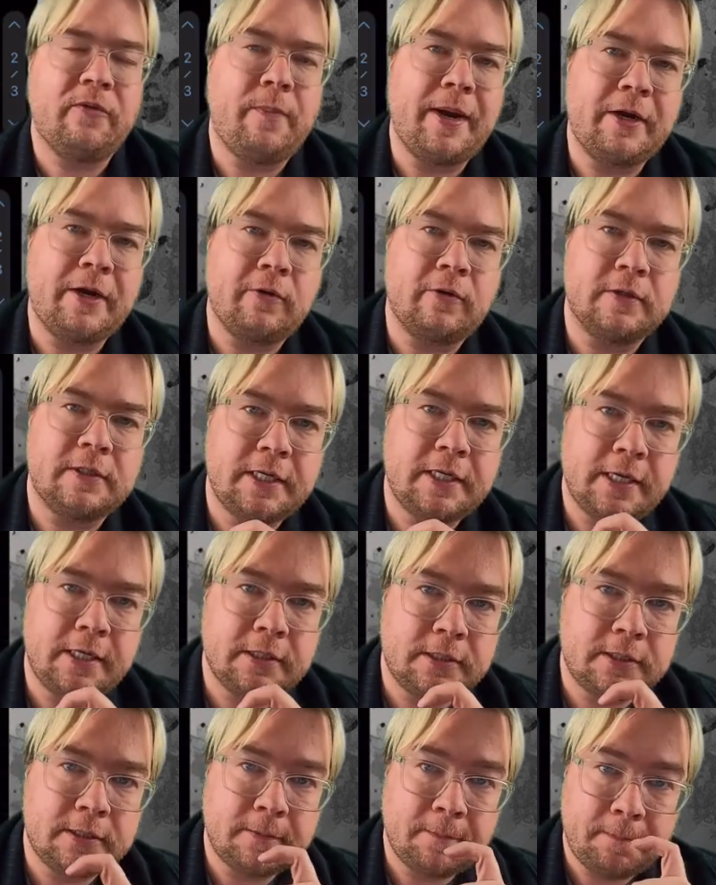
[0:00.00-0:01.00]
of
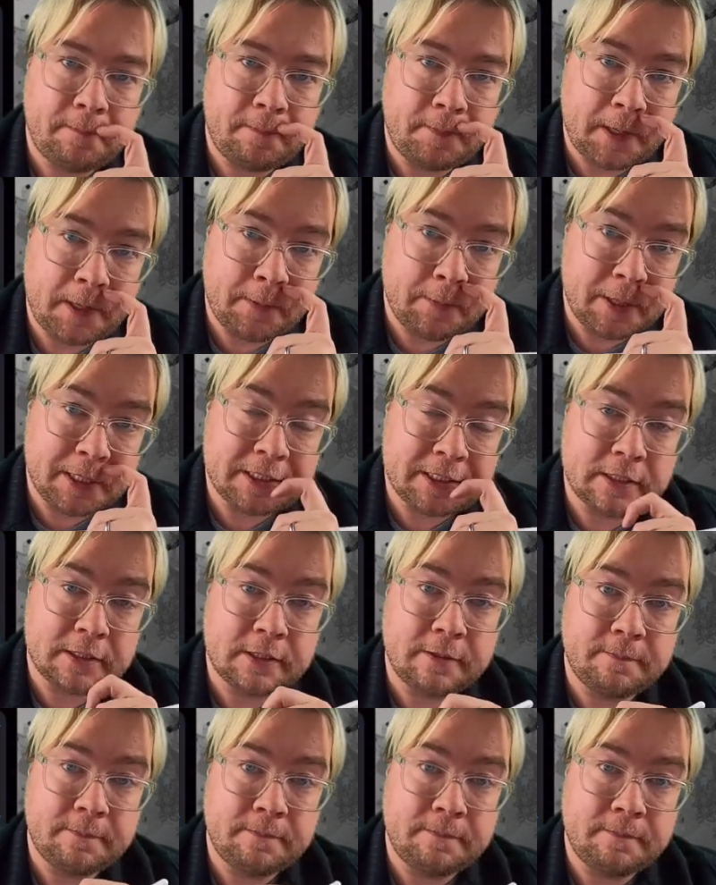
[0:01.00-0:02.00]
microstates in my system.